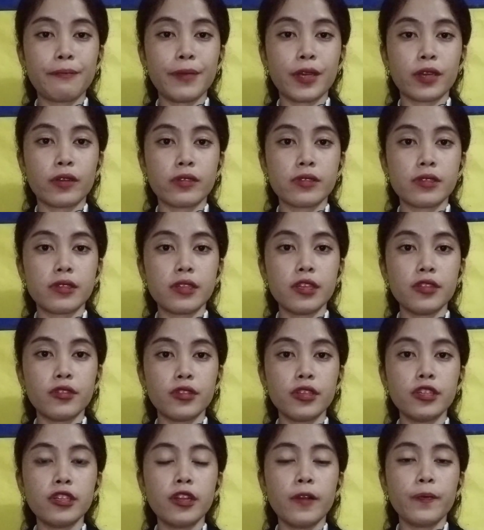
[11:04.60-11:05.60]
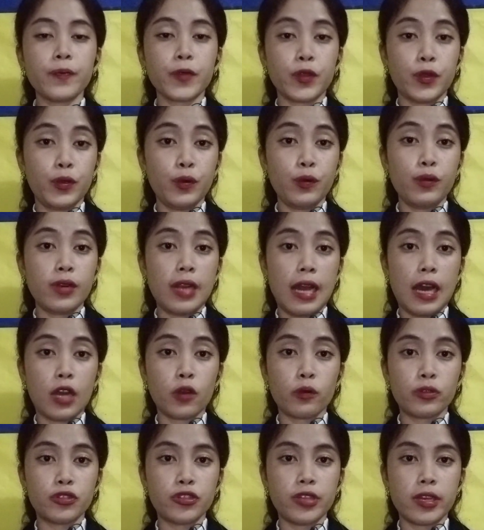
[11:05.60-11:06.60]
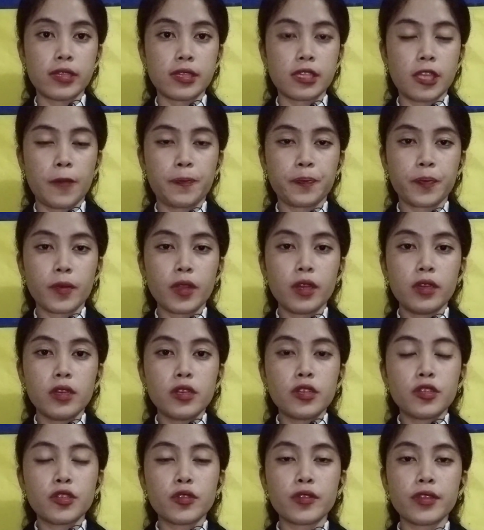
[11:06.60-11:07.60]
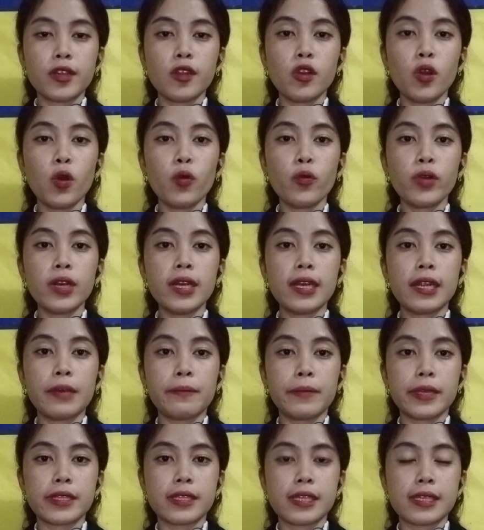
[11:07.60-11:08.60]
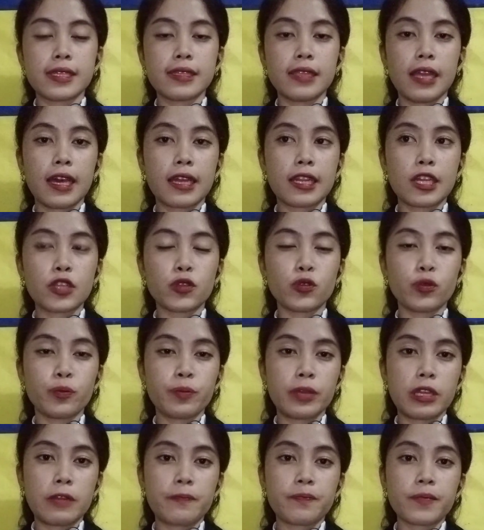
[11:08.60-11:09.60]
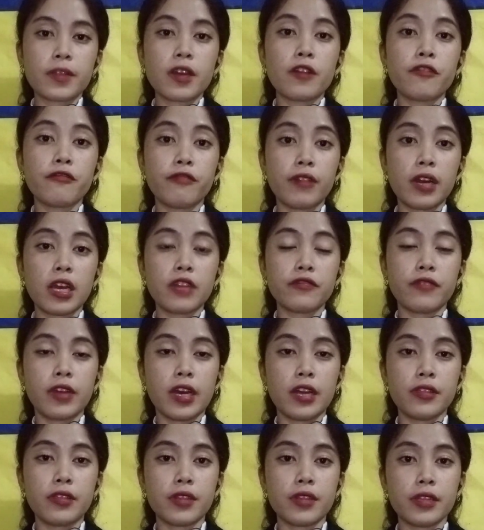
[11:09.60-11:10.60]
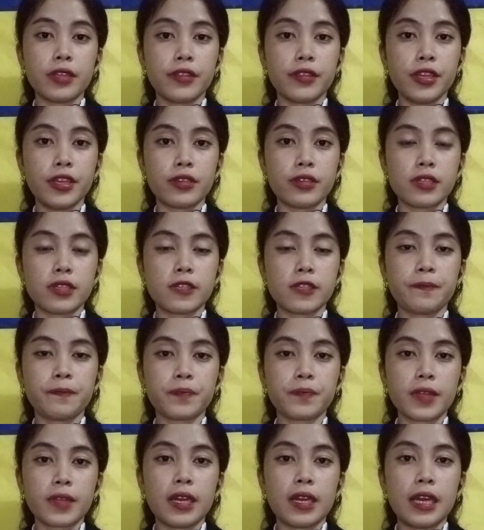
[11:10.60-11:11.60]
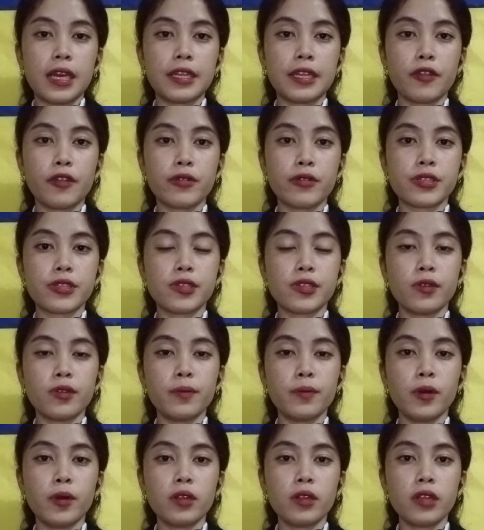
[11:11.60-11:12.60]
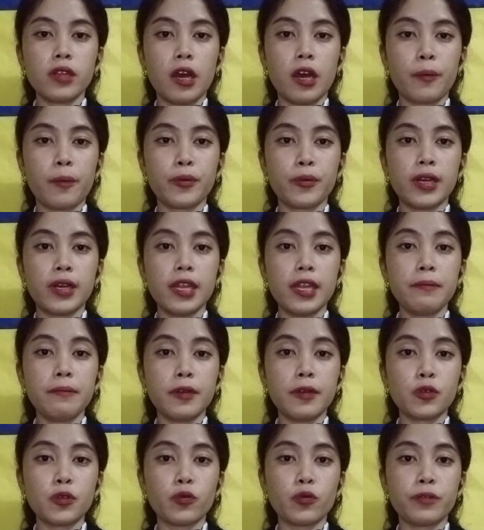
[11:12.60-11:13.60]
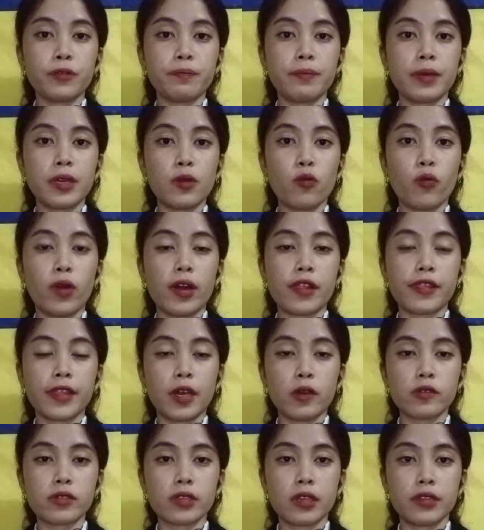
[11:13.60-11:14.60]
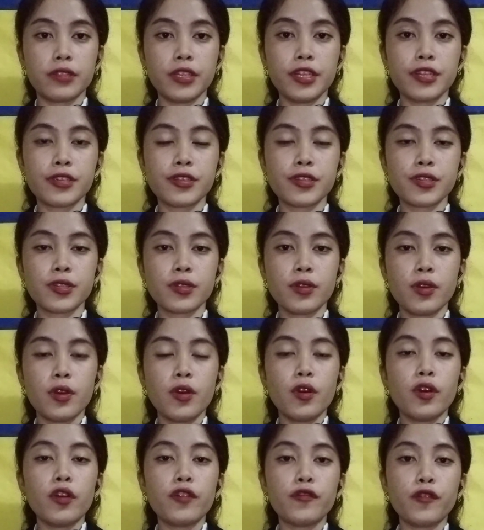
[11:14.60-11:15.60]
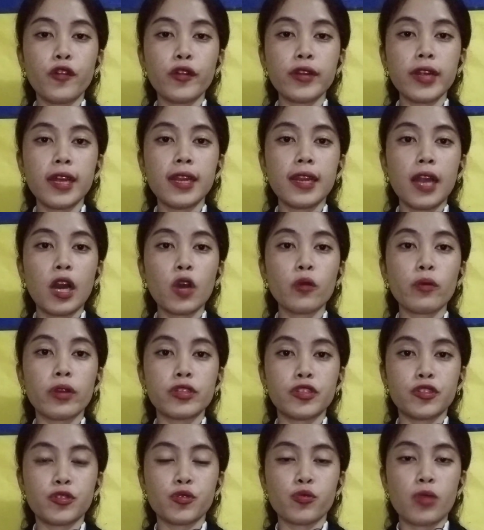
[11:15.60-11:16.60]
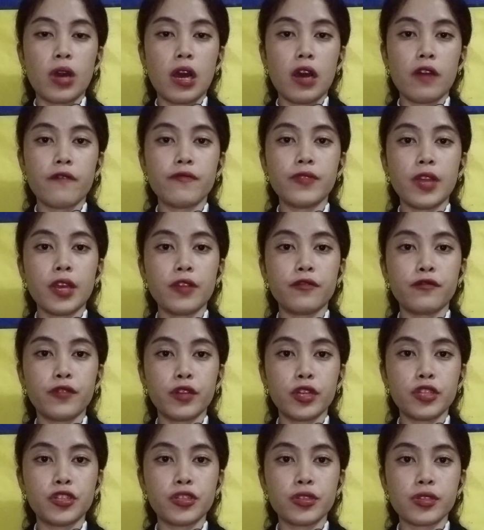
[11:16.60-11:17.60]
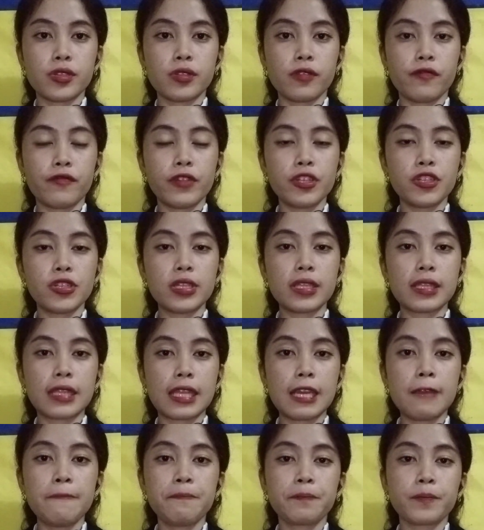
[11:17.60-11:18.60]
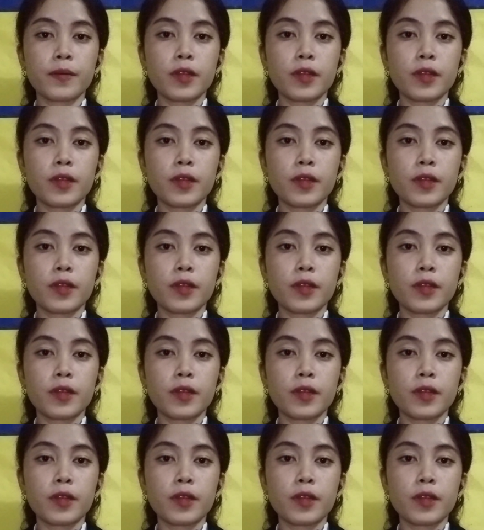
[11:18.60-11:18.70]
be considered new languages. So the lower limit is likely to be 500 years, and a reasonable upper limit would be 1,000 years for a language to have diverged sufficiently